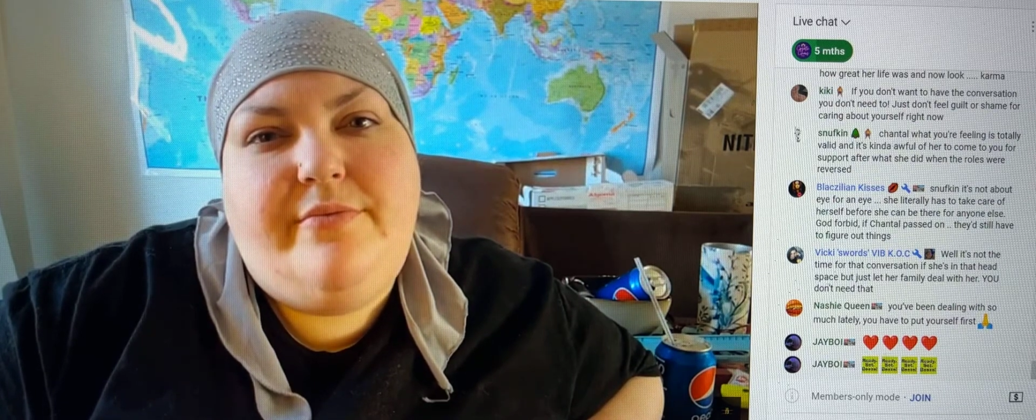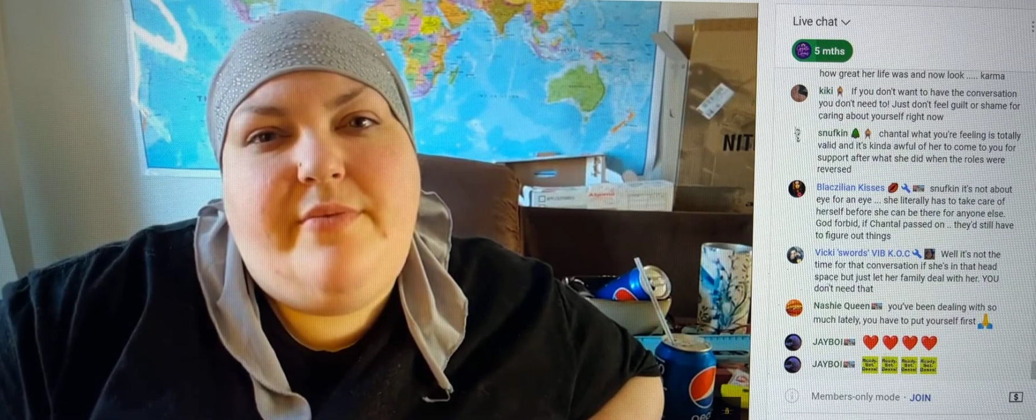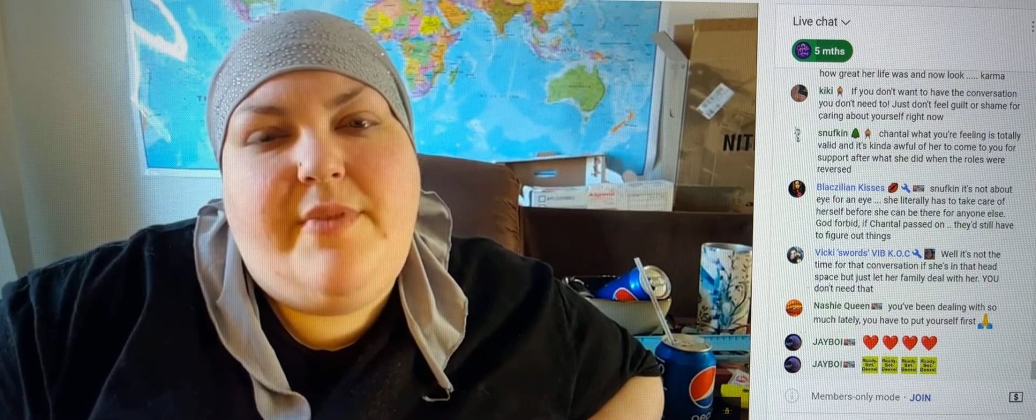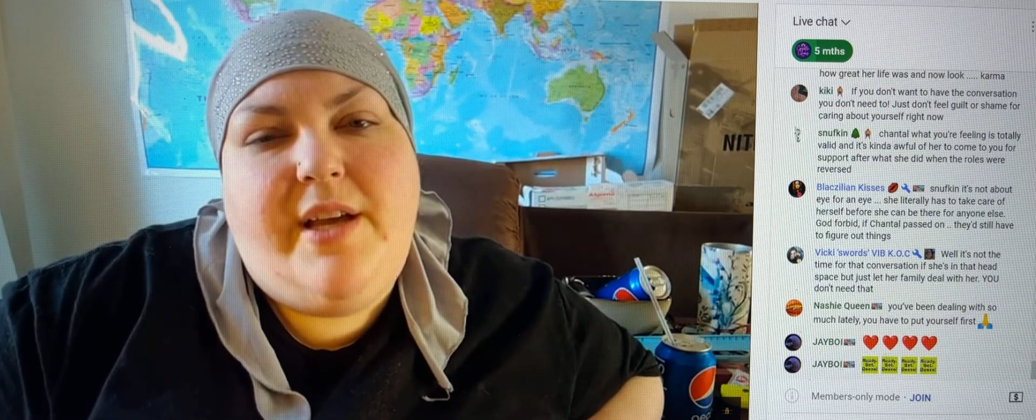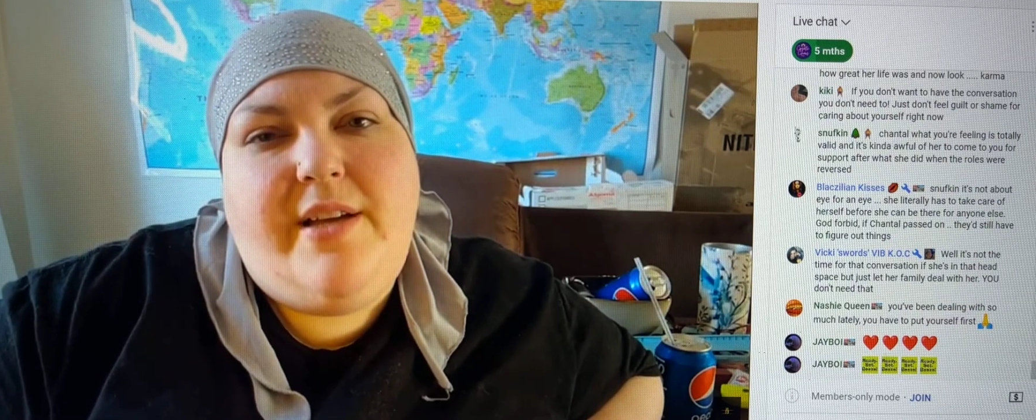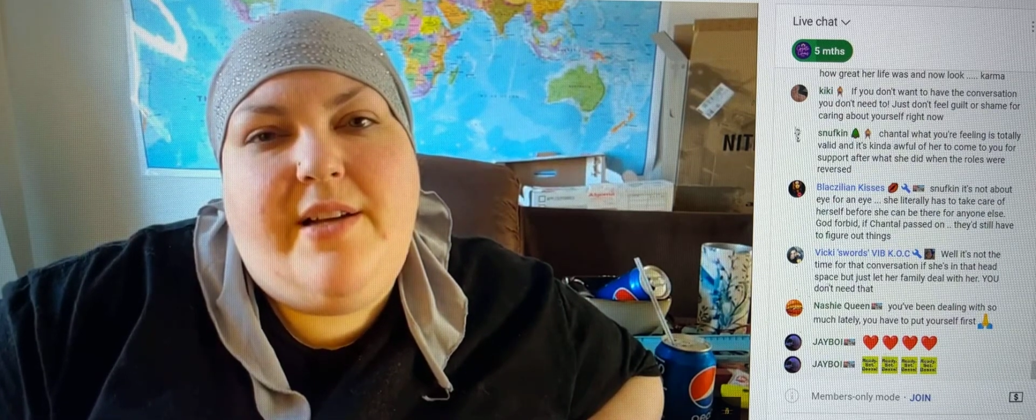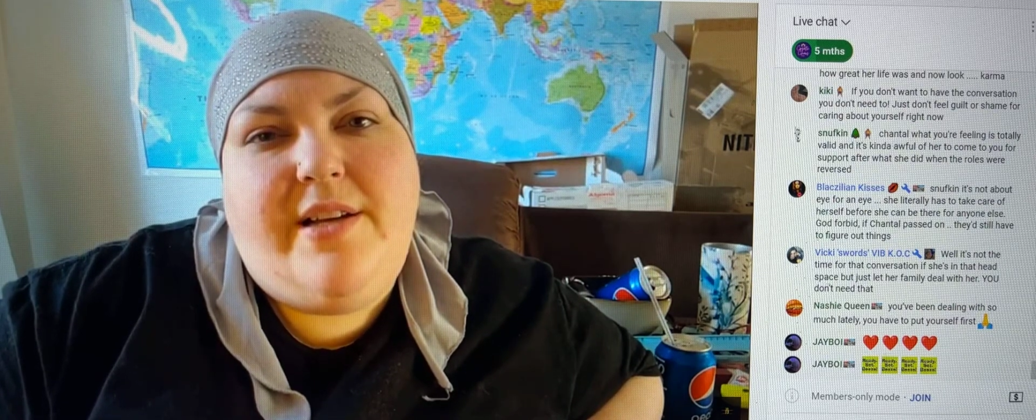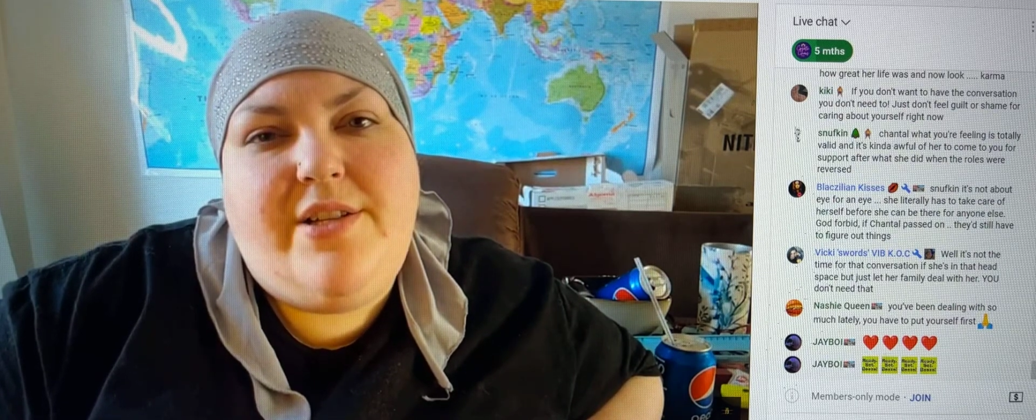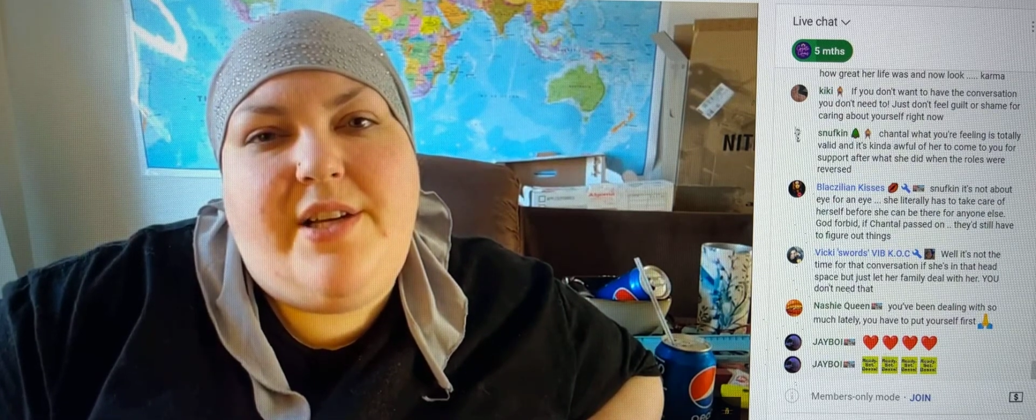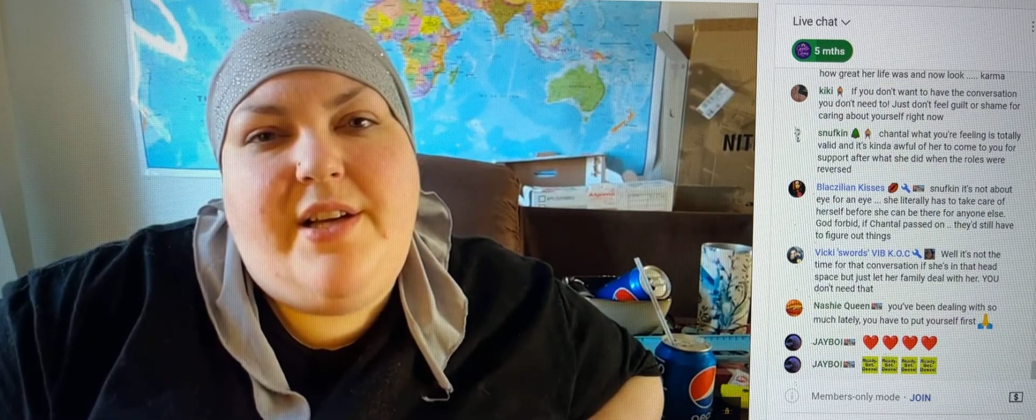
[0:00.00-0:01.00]
Yeah,
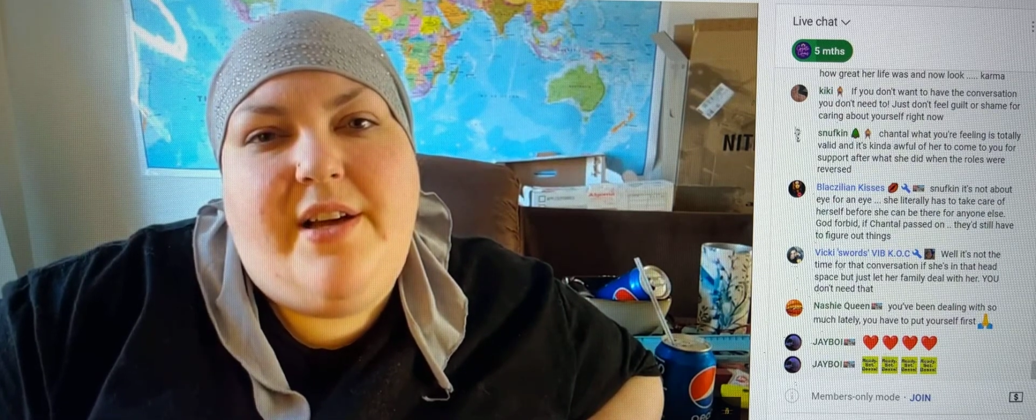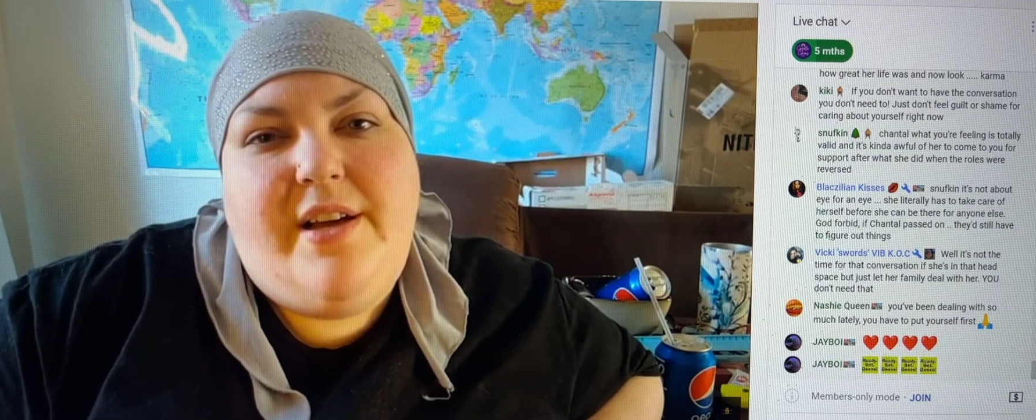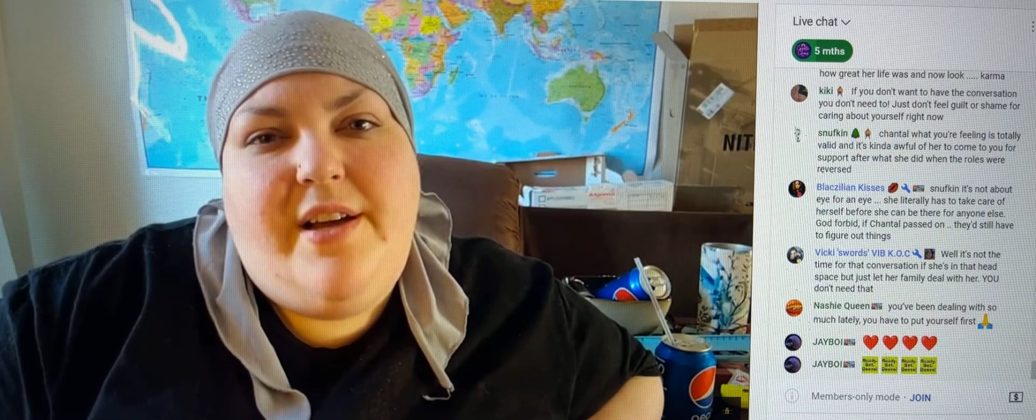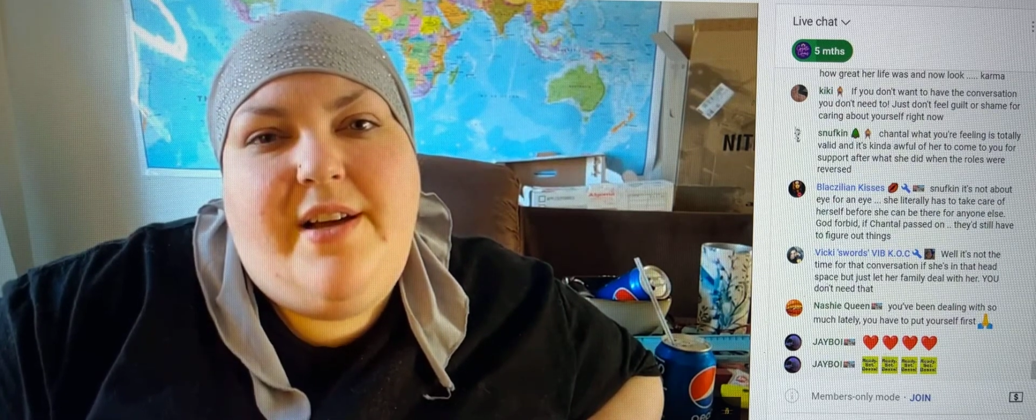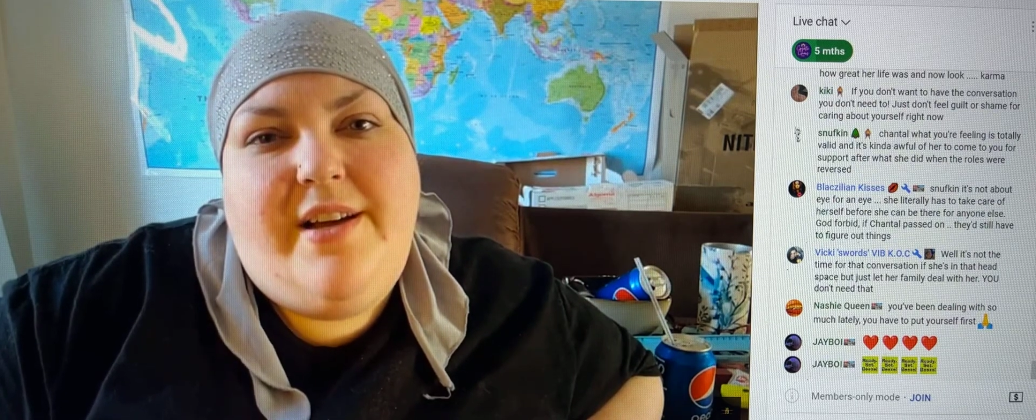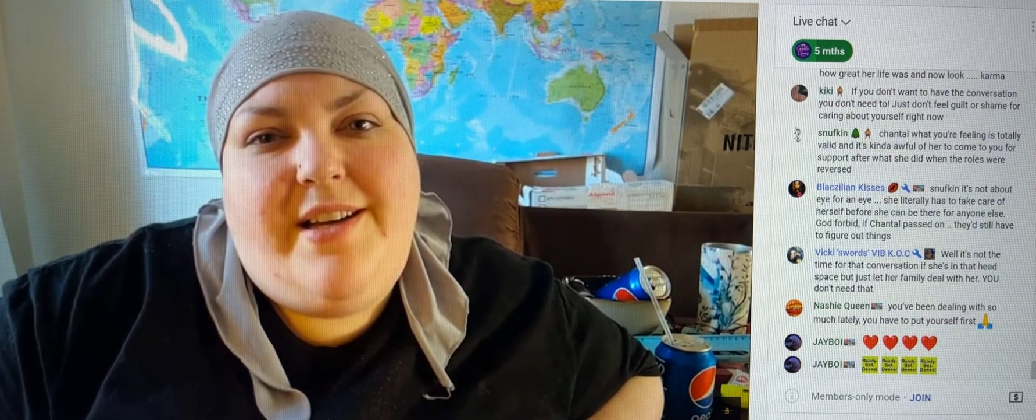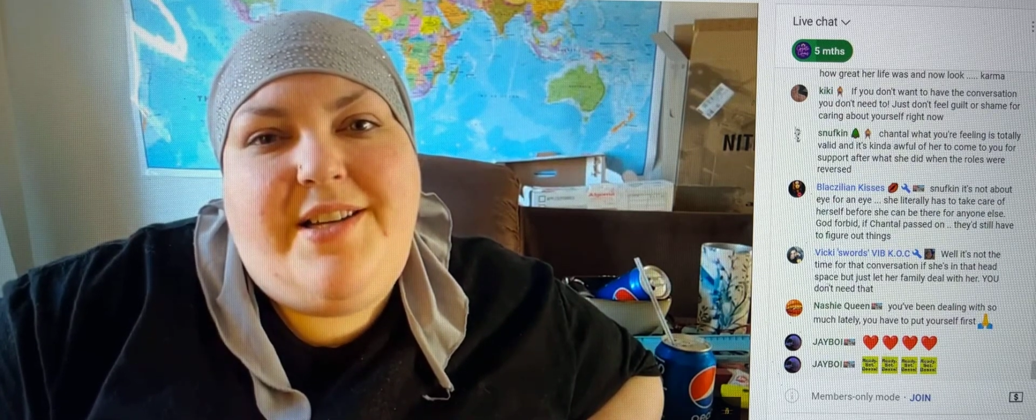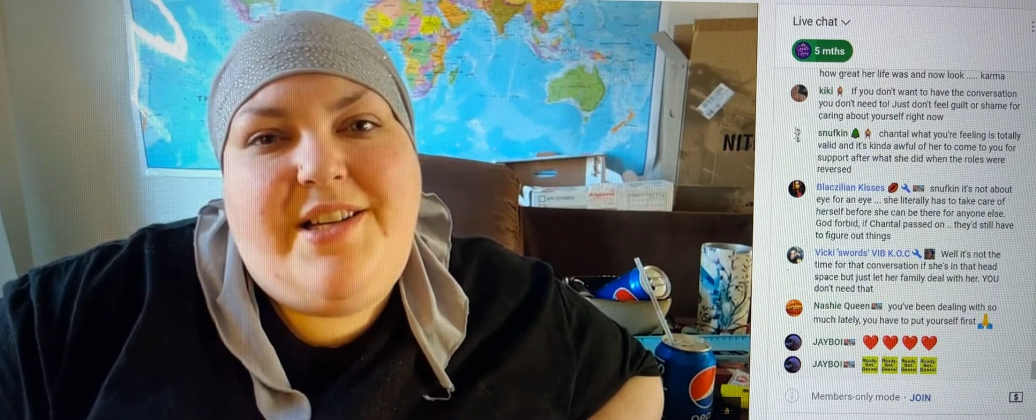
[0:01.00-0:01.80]
now she... Hi,